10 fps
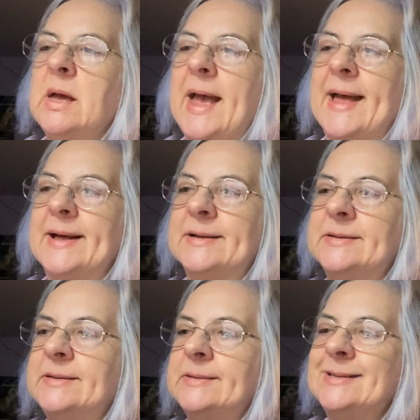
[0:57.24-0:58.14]

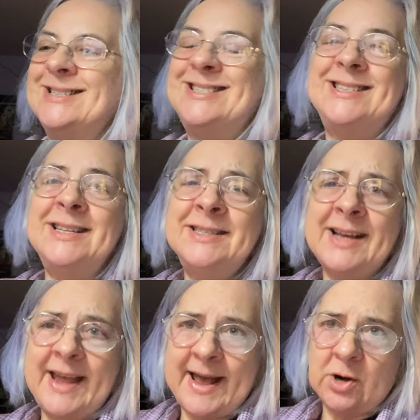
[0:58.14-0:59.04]
And since
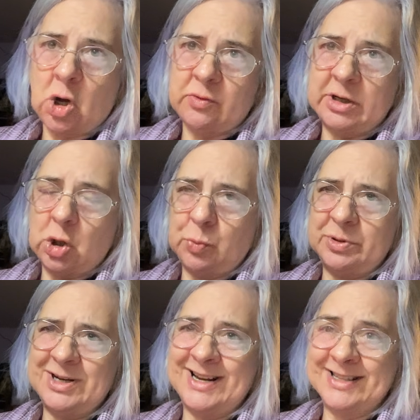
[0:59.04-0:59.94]
I had already
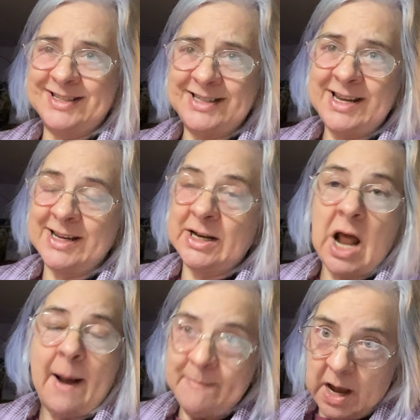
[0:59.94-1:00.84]
opened it and seen it,
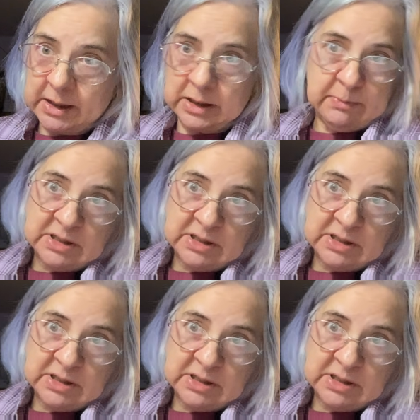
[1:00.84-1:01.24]
I'm not going to be